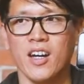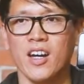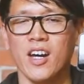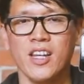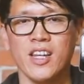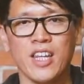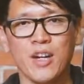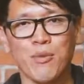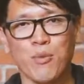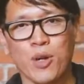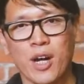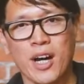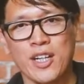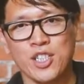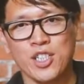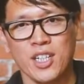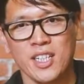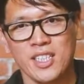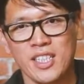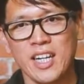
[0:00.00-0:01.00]
And then we're
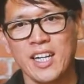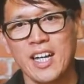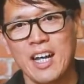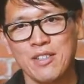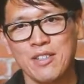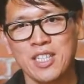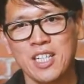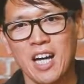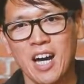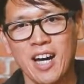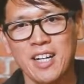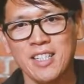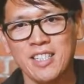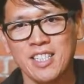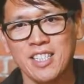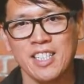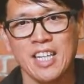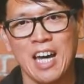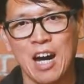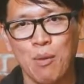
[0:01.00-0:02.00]
actually going to take it outside,
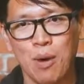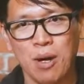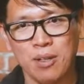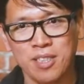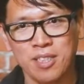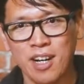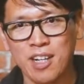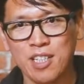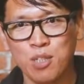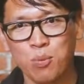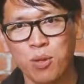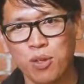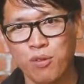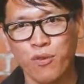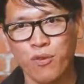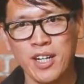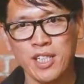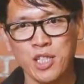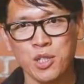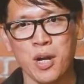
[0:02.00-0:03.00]
see how well it does with
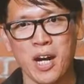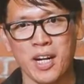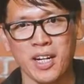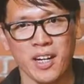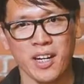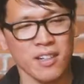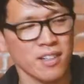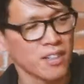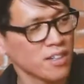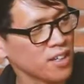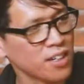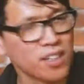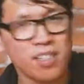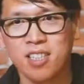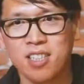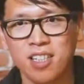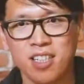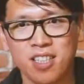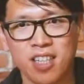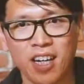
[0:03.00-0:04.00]
face tracking.
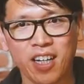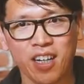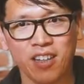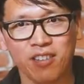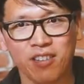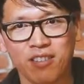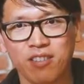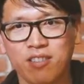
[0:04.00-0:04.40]
See you in a second.